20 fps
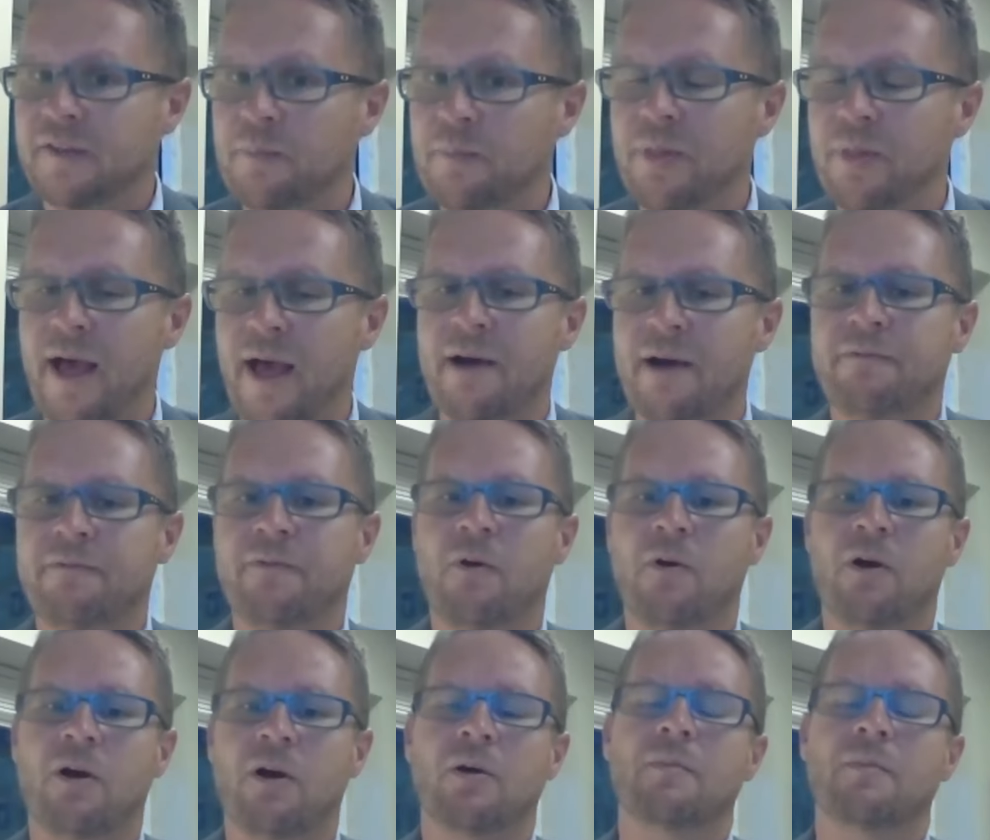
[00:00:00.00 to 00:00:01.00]
the
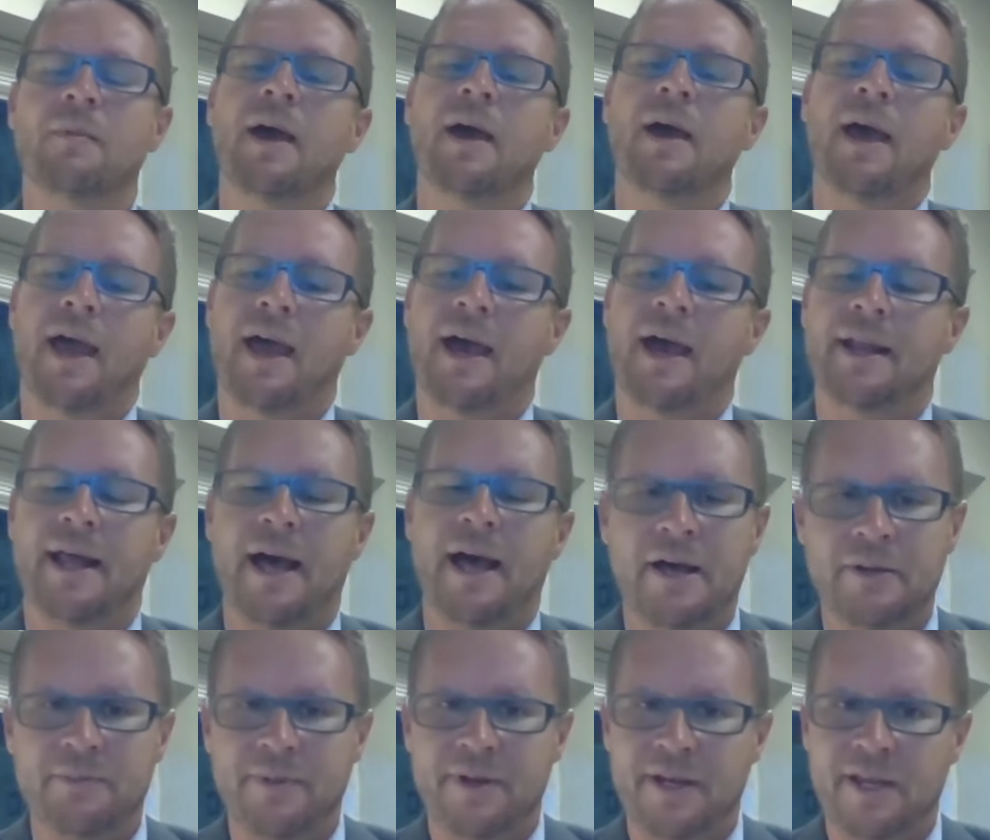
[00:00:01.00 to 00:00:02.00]
platform and
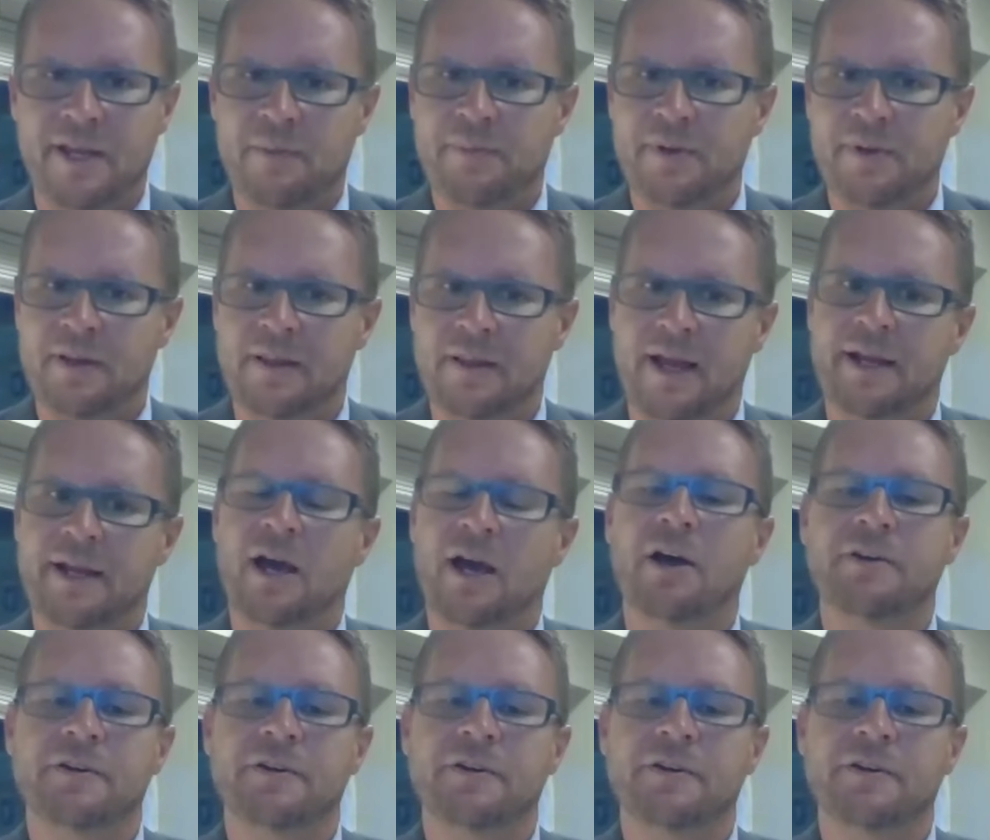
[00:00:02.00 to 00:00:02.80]
how to manipulate it,